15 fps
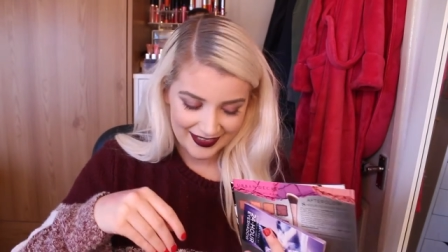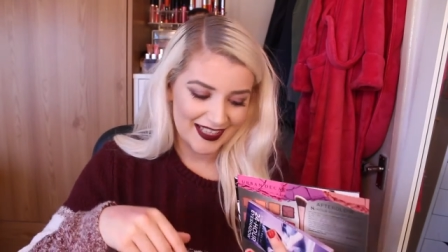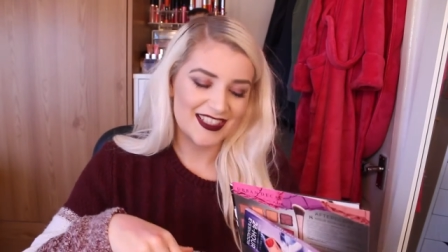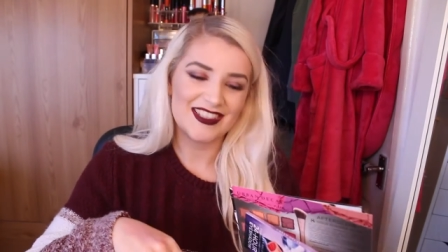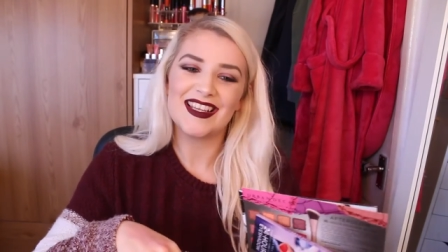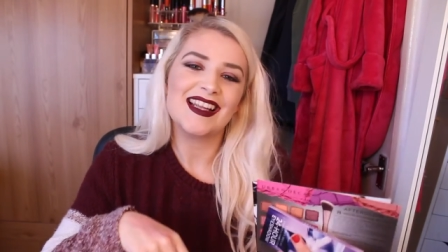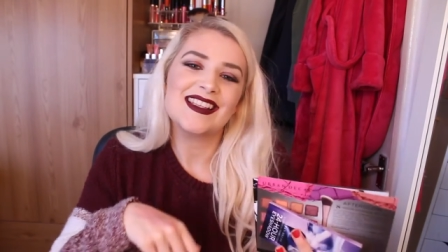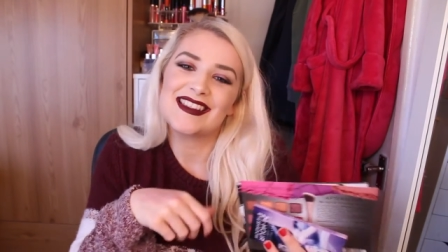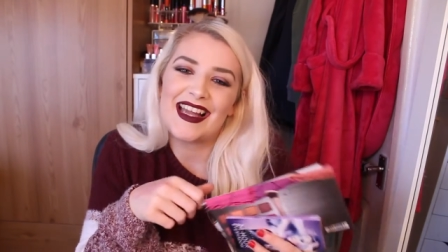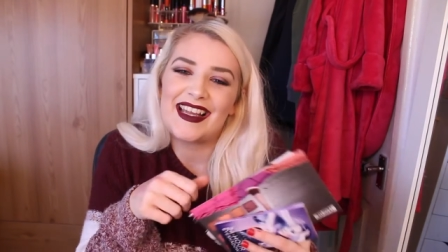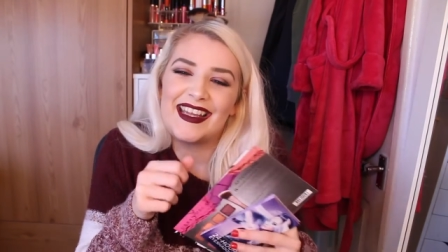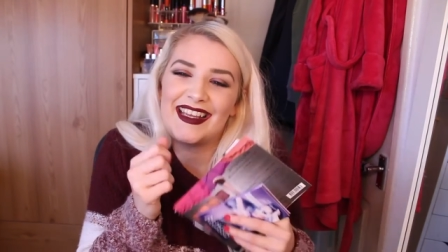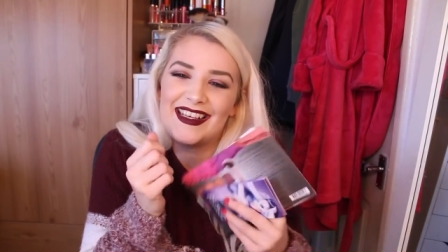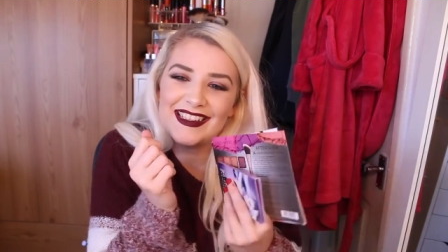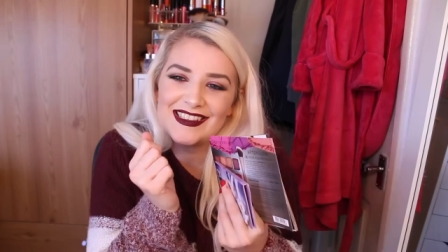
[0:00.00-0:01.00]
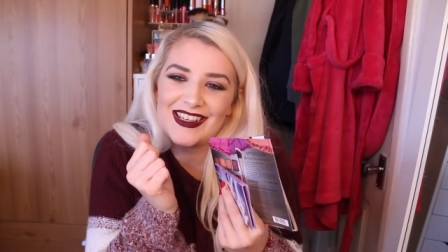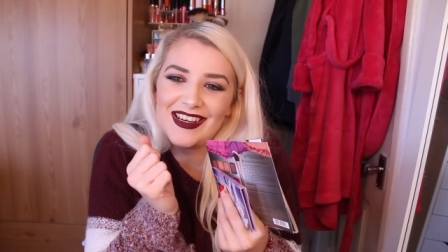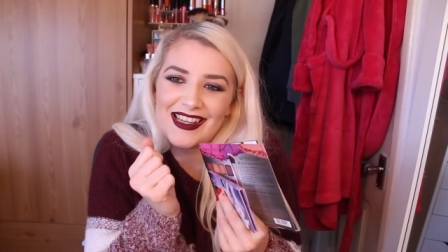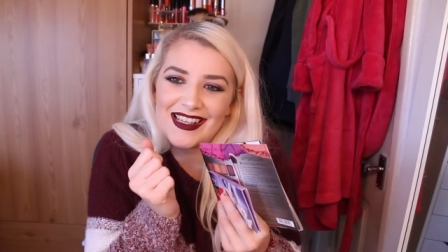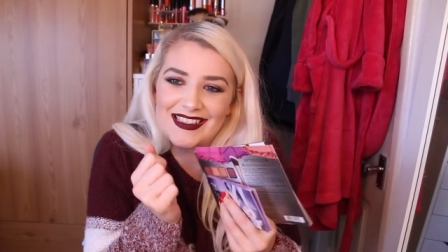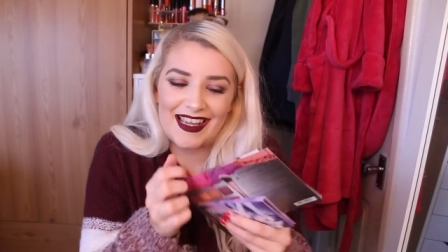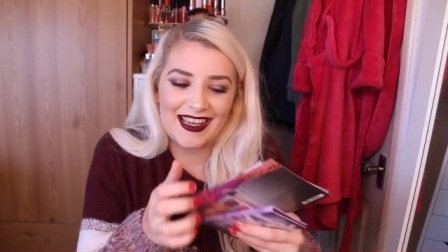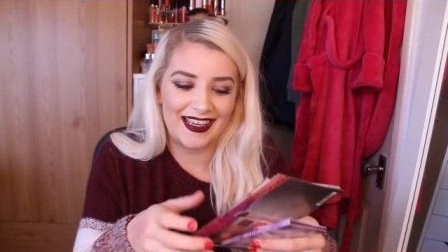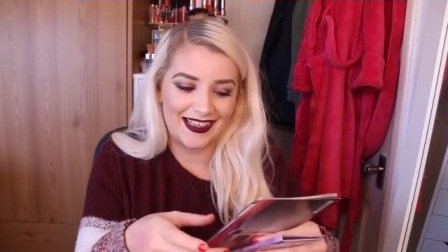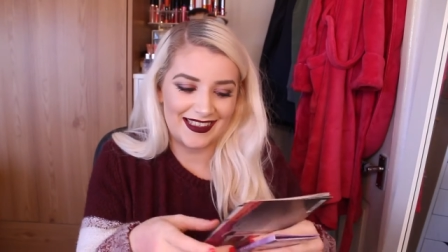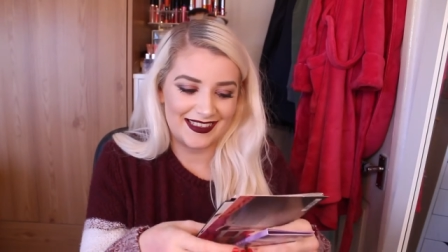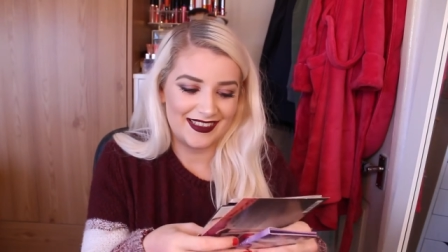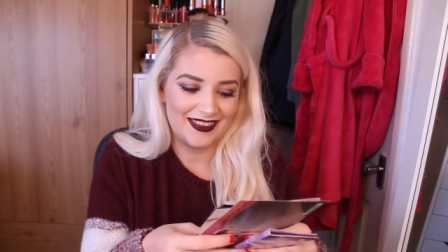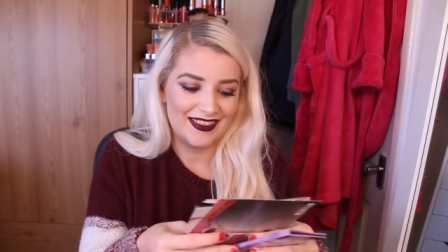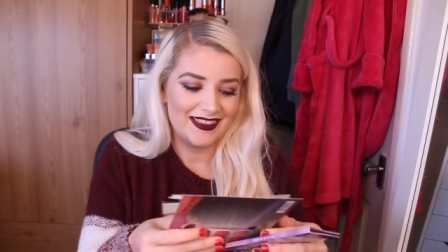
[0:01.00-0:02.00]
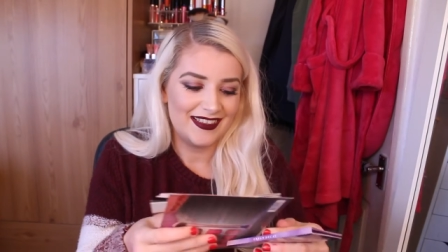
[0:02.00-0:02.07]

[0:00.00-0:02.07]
This is exciting. It's all exciting.